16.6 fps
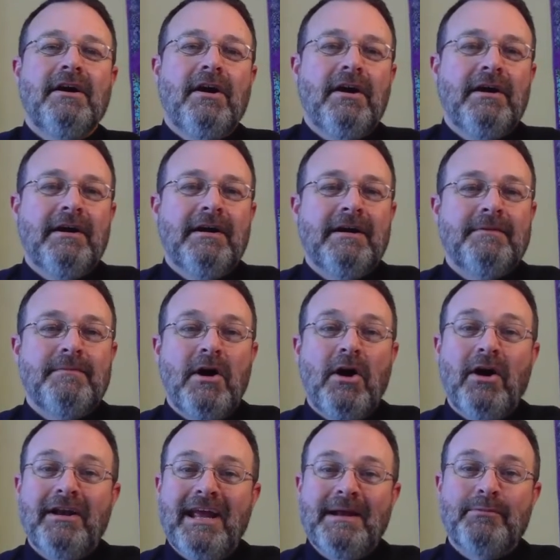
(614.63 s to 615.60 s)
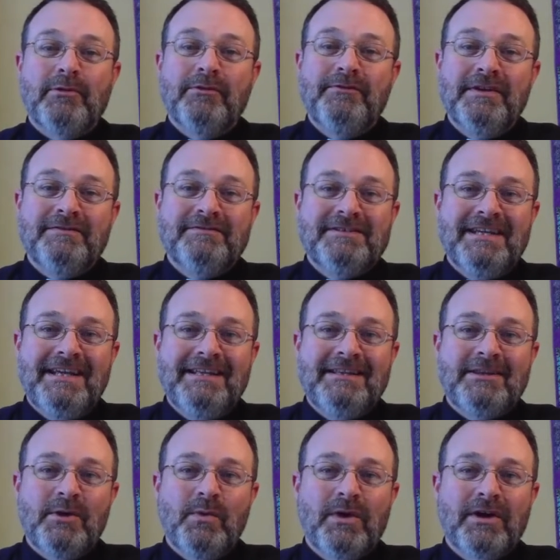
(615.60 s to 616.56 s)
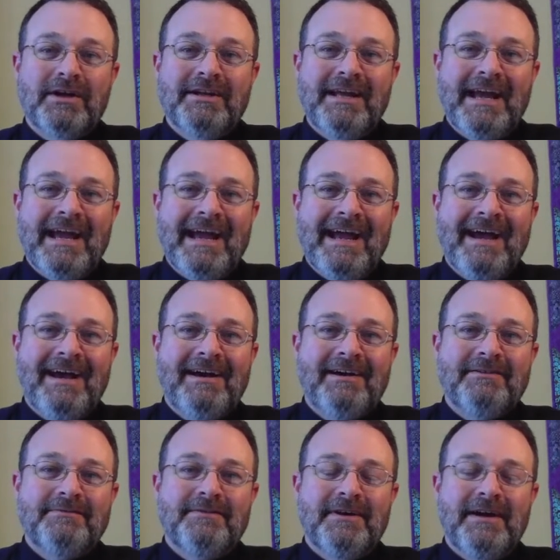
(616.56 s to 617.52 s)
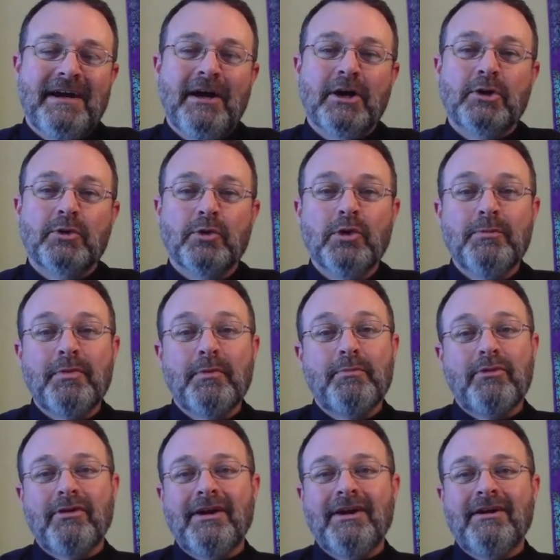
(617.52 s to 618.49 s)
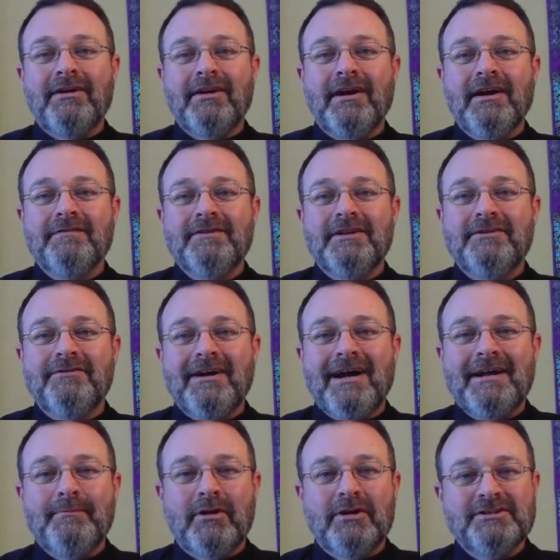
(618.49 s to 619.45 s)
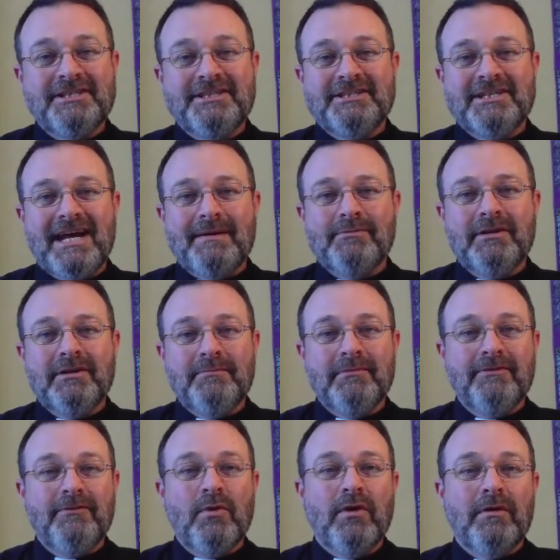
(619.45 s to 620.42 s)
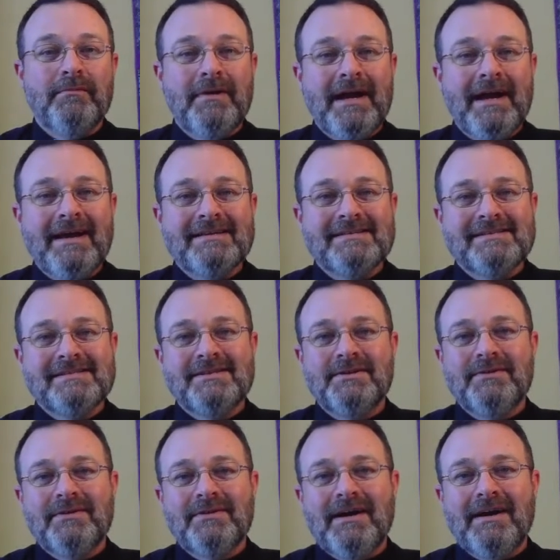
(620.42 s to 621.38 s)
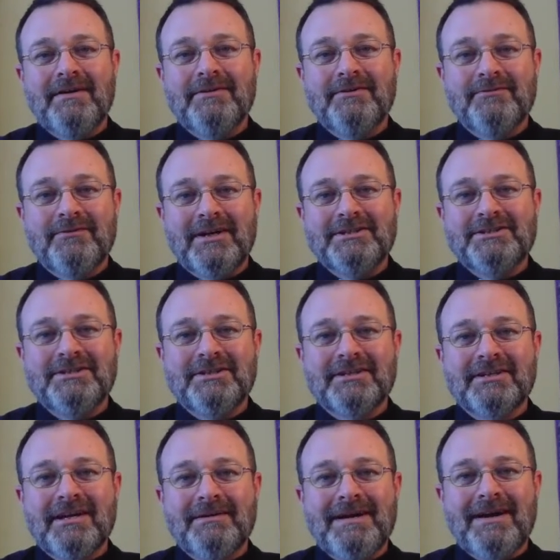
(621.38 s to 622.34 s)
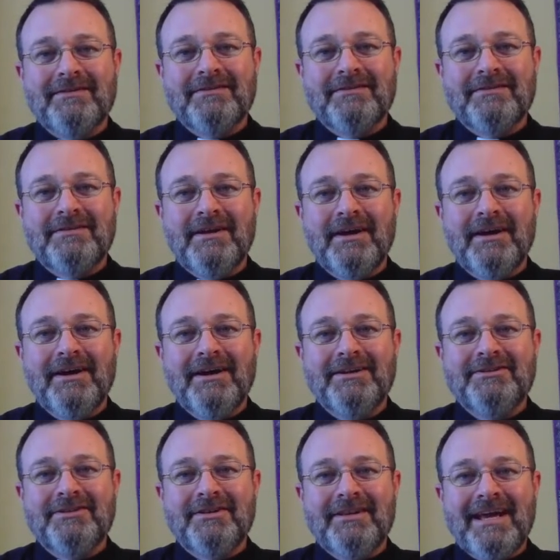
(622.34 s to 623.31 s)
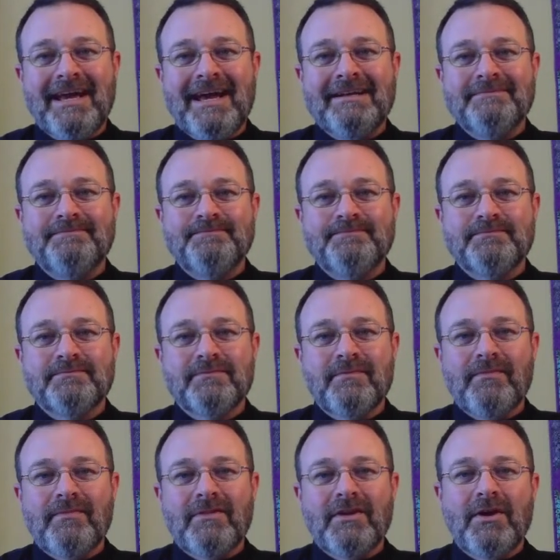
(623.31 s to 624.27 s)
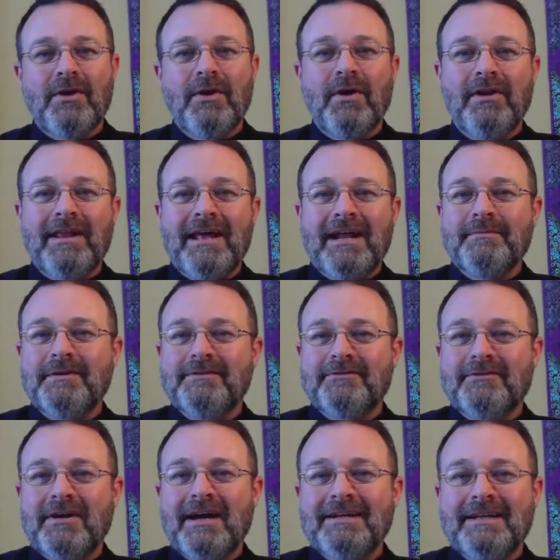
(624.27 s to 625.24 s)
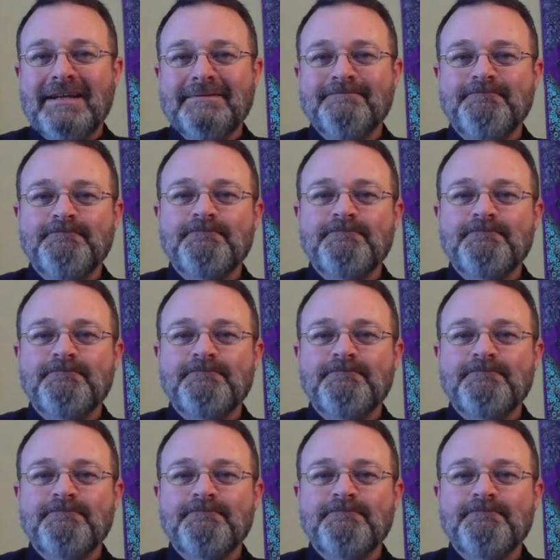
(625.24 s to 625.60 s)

On April 15th, we're going to have a group prayer of the Divine Mercy Chaplet before Mass. So I'll invite you to come out to that, or that'll be Friday.